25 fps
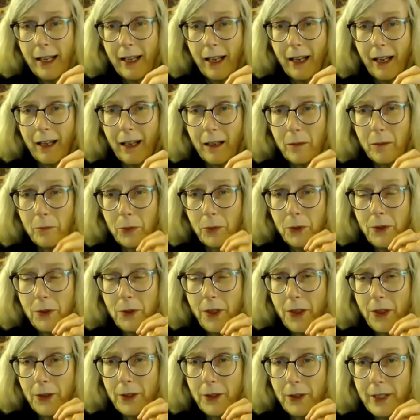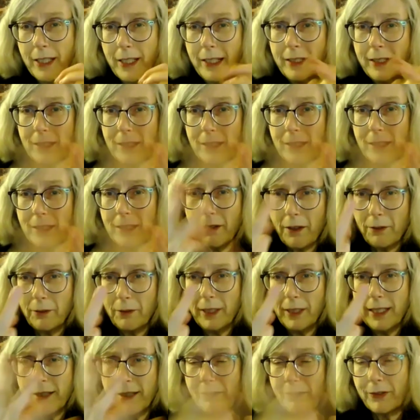uh, brood 13, there are
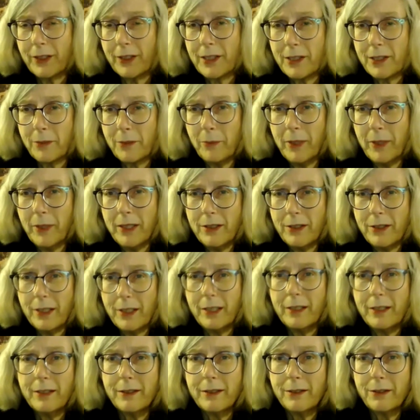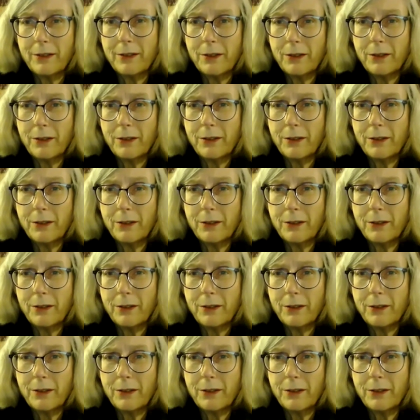three different species,